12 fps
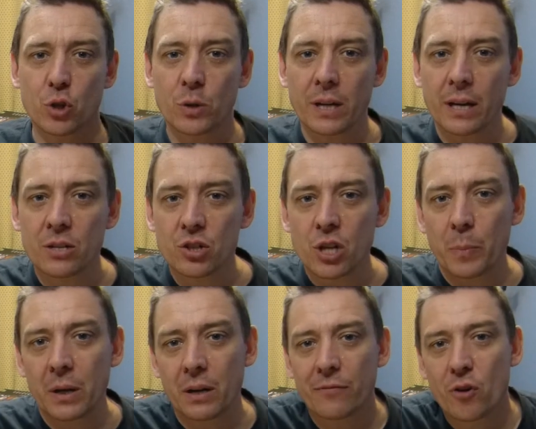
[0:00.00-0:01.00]
for tuning in. It's
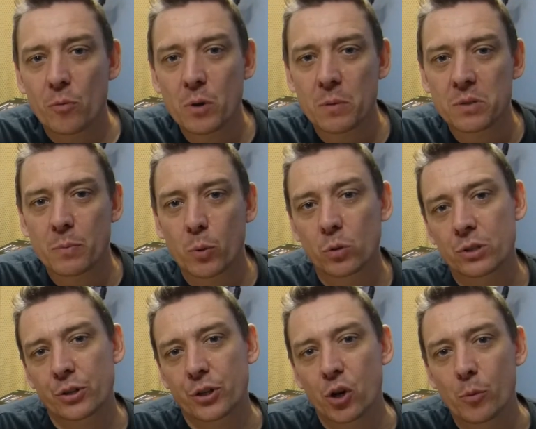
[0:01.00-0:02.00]
Chippy from
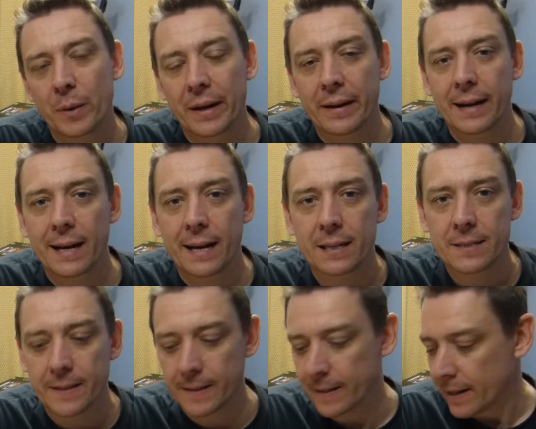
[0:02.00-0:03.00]
umpcportal.com here,
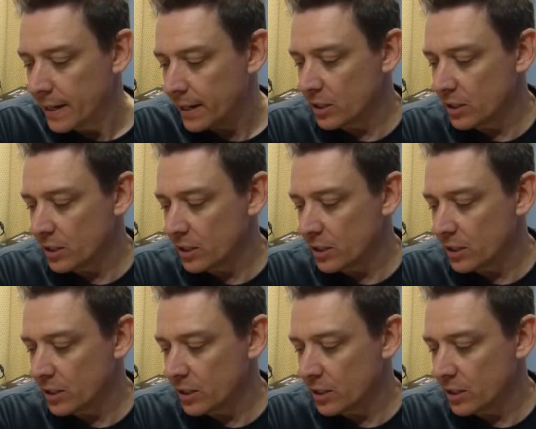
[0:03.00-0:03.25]
and uh,